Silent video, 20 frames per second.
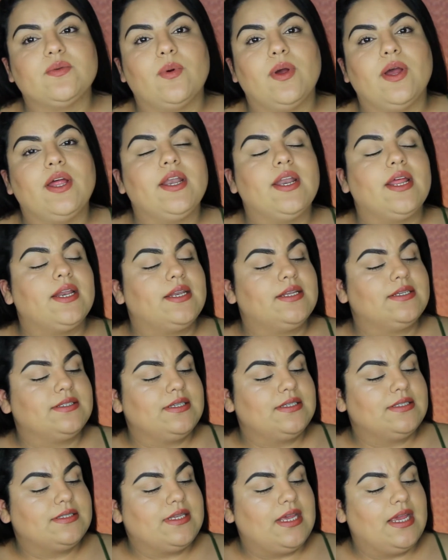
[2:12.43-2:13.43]
It doesn't
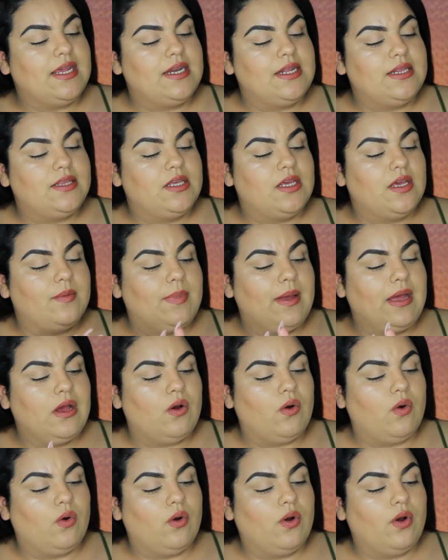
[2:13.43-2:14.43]
say anything about, oh
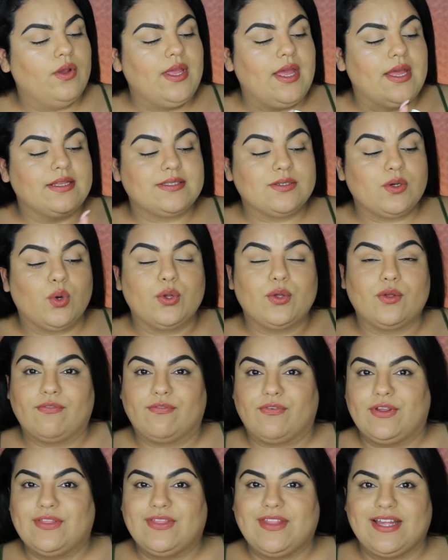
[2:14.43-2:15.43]
yeah, it's oil free,
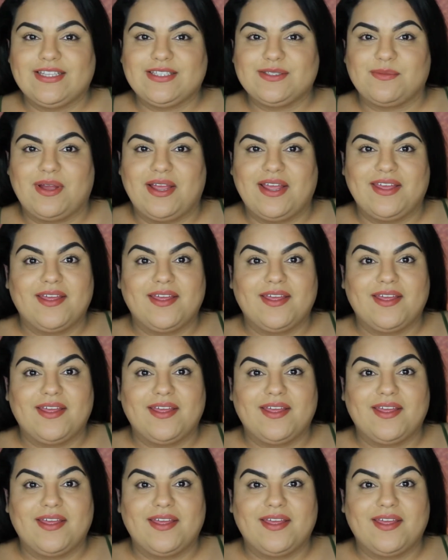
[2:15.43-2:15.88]
that's why.